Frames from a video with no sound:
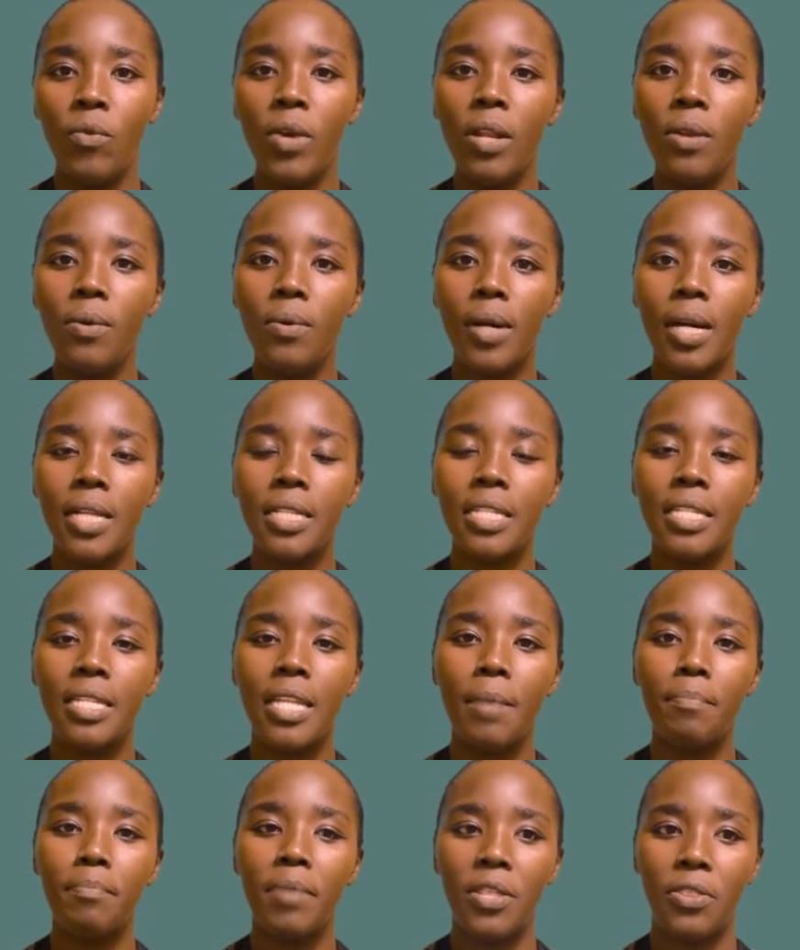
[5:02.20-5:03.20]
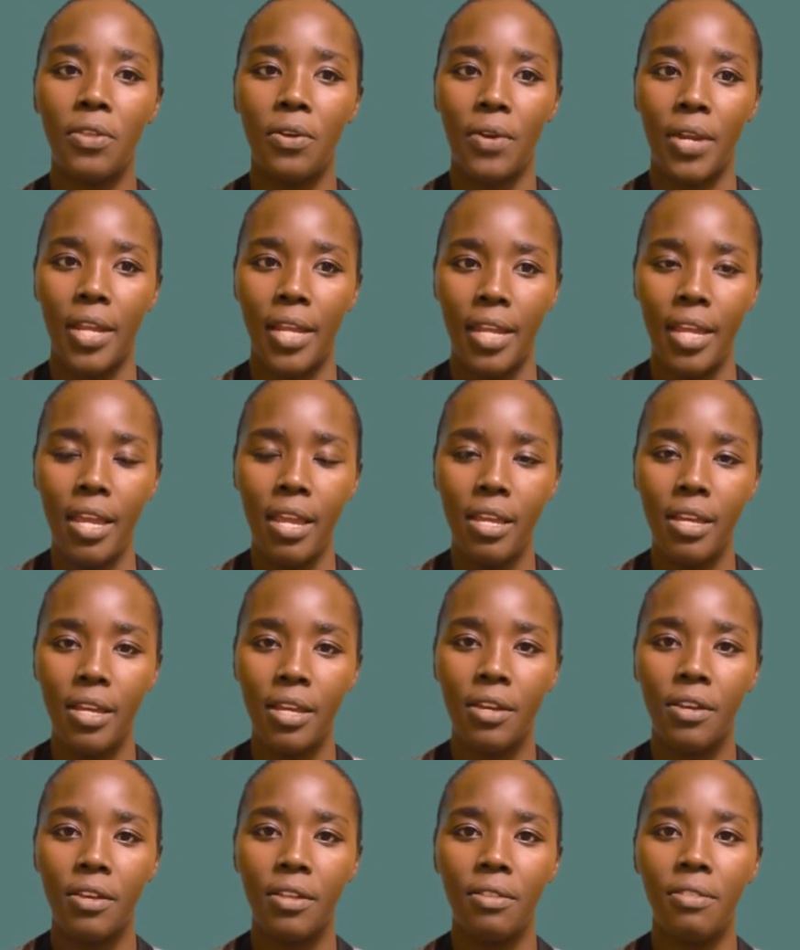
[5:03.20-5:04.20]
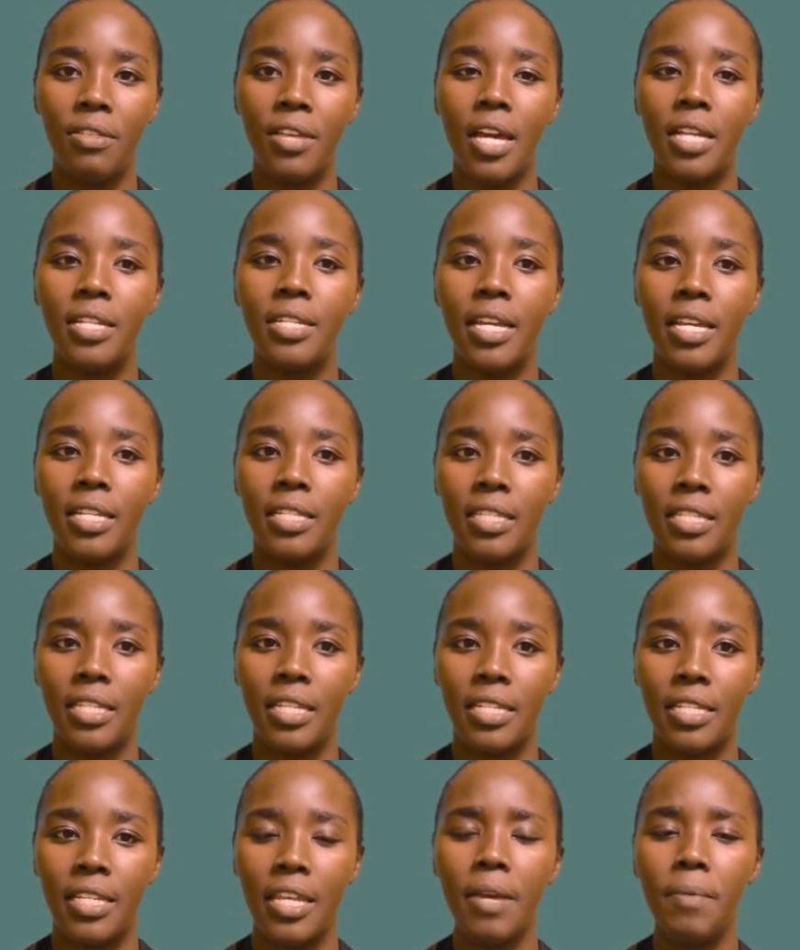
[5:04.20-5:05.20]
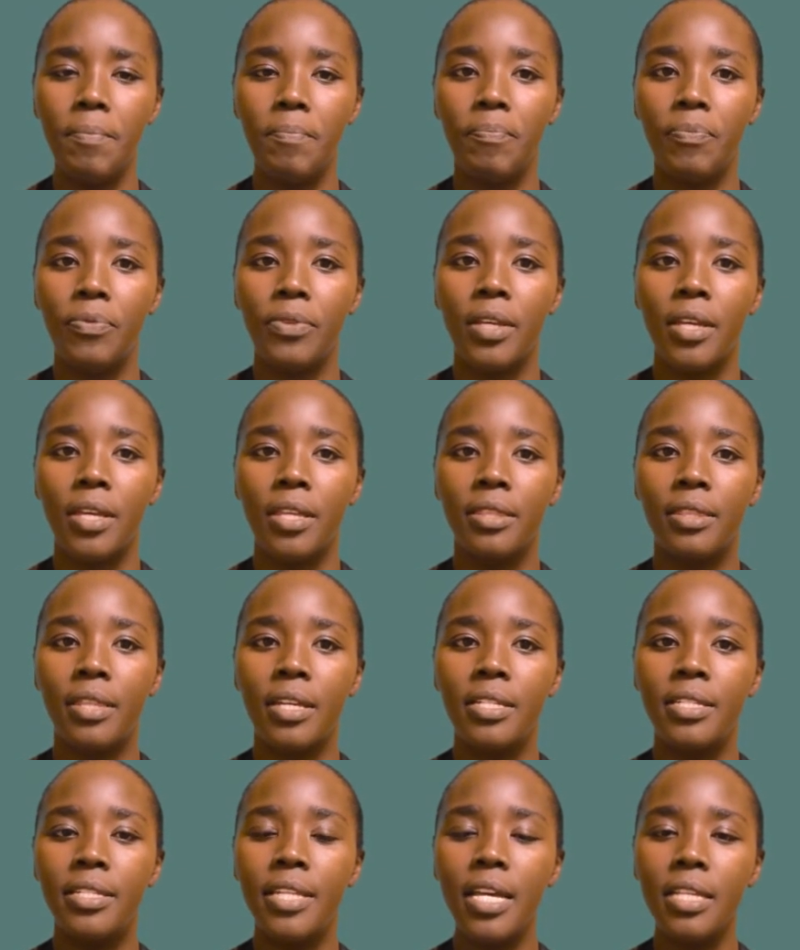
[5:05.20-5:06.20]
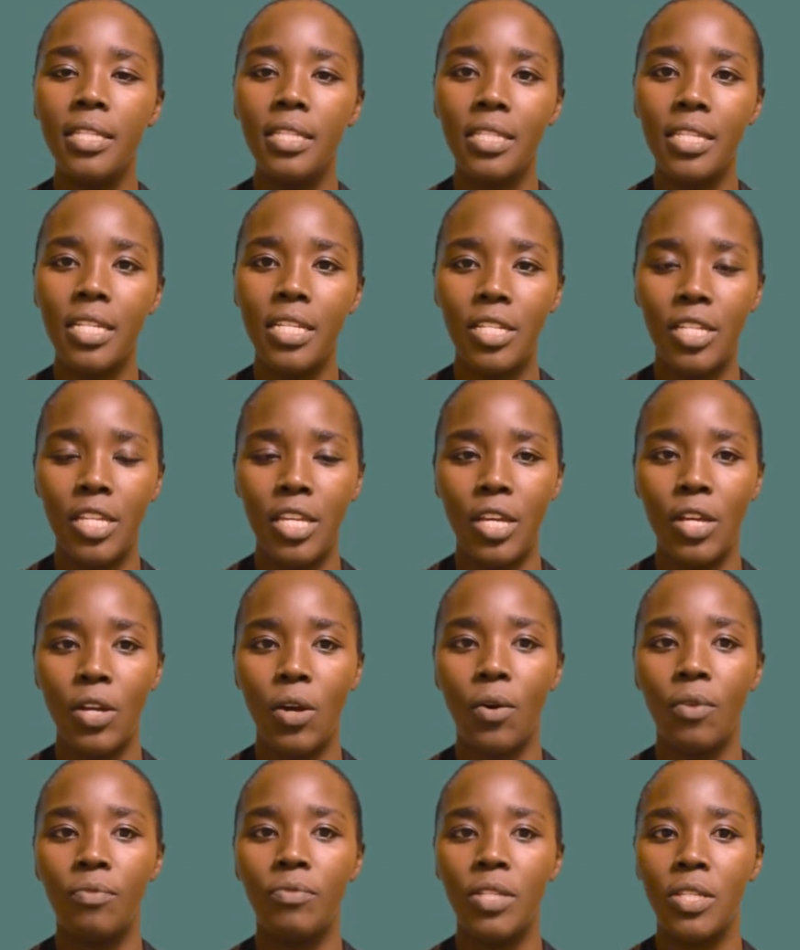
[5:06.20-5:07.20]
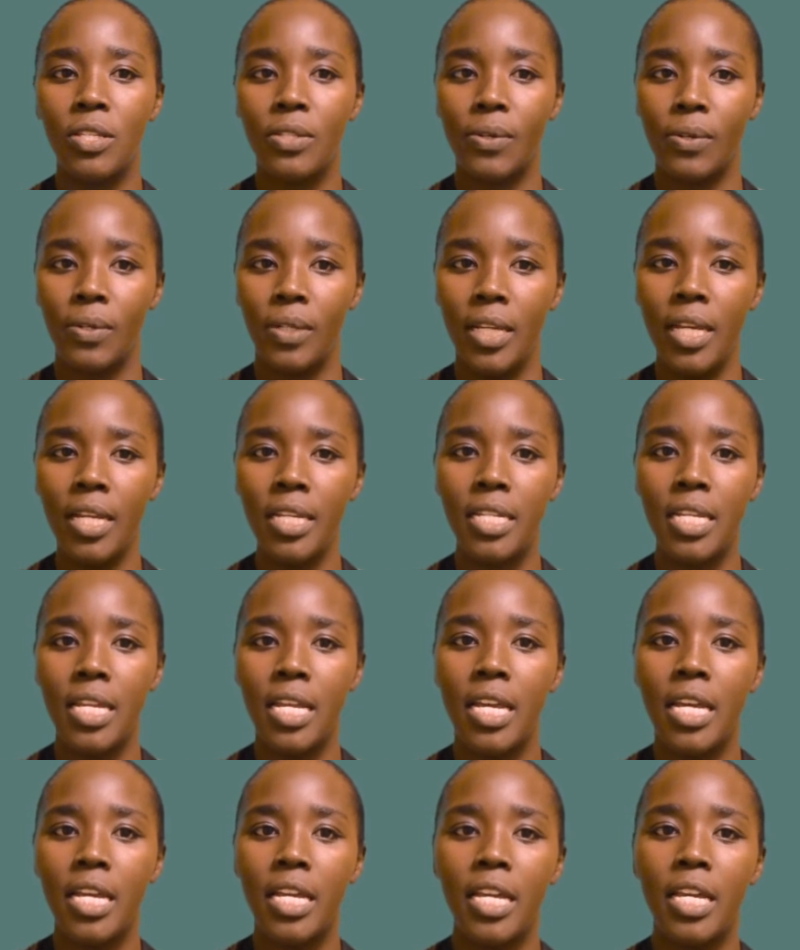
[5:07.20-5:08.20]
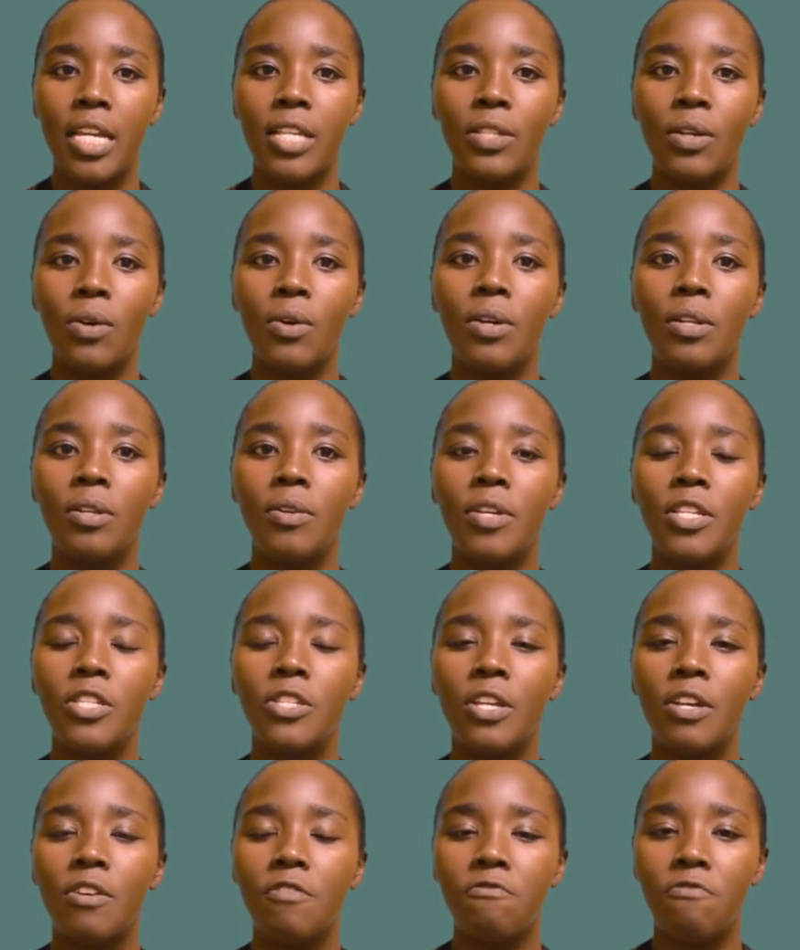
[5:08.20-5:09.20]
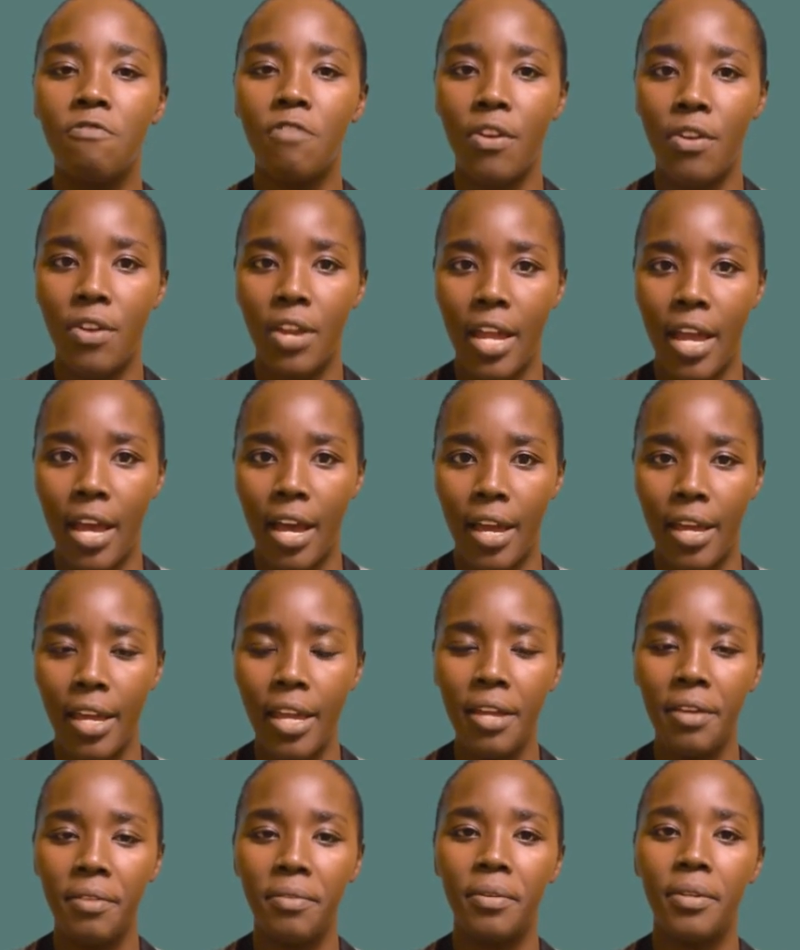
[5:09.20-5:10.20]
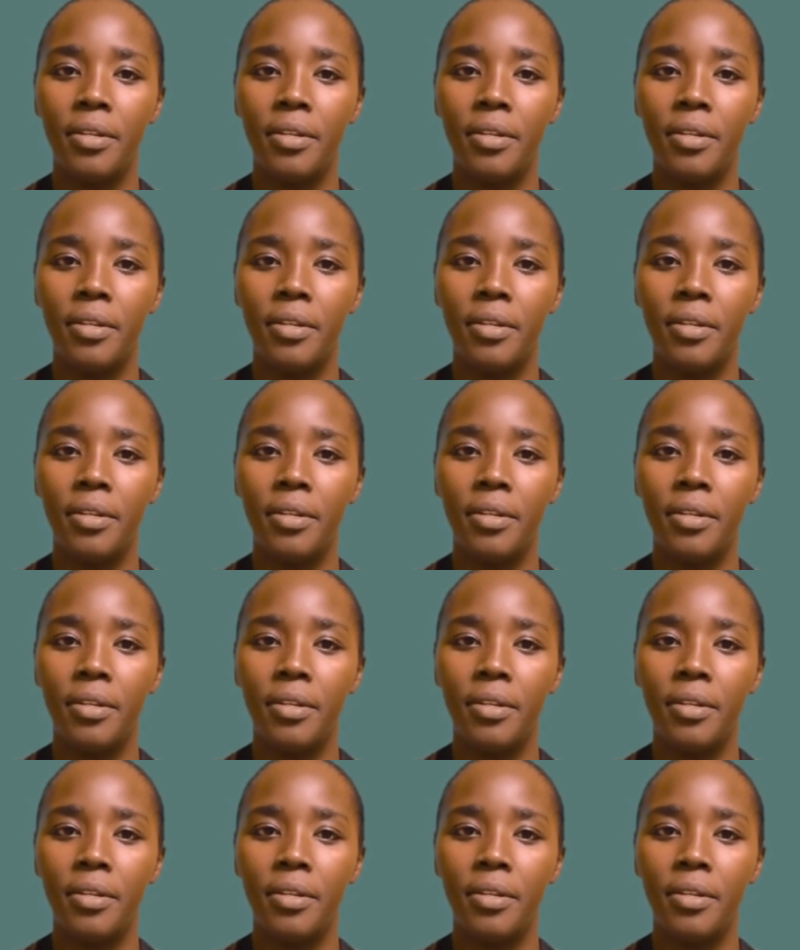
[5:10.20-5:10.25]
we look at number 3, their density, the density of the solid is always very high.